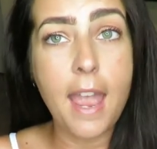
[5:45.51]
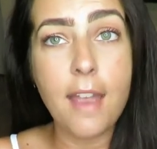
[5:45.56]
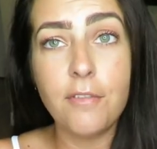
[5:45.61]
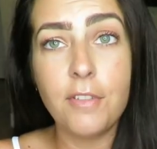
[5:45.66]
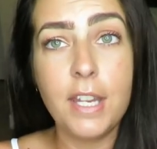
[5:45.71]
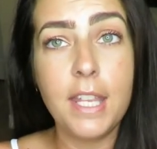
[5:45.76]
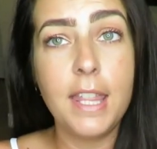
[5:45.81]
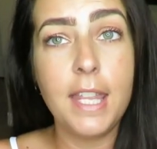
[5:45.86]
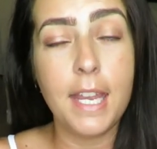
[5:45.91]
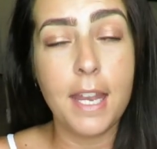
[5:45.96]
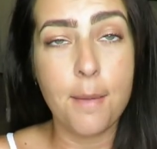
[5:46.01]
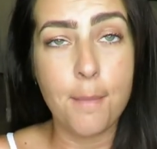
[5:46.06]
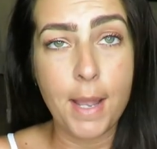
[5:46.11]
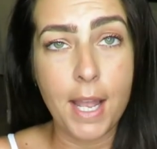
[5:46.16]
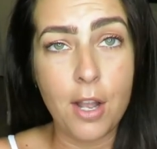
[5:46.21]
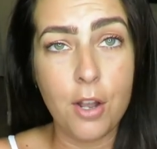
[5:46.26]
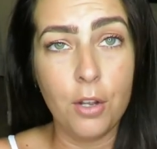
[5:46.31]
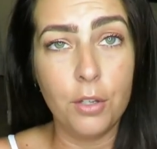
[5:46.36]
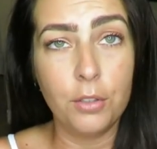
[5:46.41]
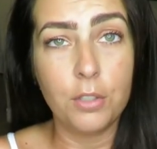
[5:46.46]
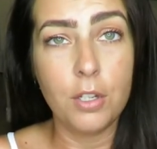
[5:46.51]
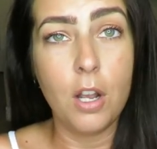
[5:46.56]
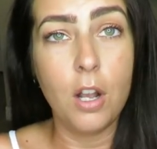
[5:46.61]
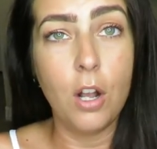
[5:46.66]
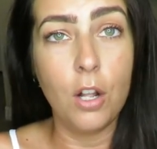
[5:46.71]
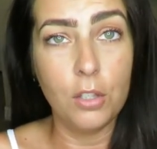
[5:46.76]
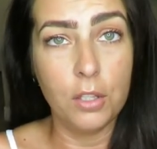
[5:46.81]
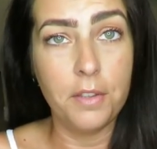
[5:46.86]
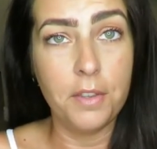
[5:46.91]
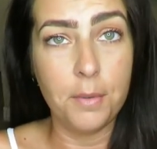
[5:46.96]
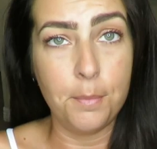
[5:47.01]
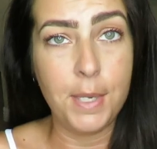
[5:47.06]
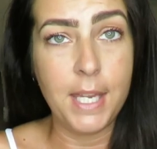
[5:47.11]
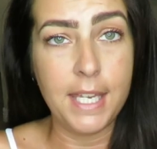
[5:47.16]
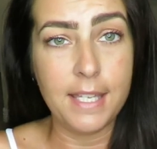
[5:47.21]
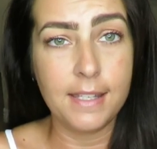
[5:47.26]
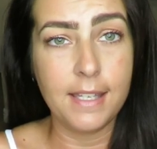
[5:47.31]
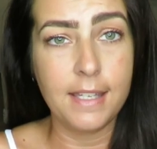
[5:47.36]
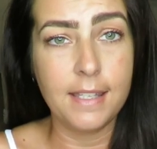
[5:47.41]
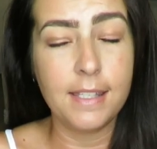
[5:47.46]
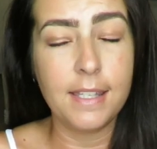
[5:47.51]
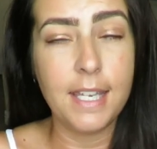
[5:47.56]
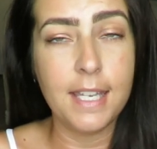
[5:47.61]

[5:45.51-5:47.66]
everything about all of the pieces.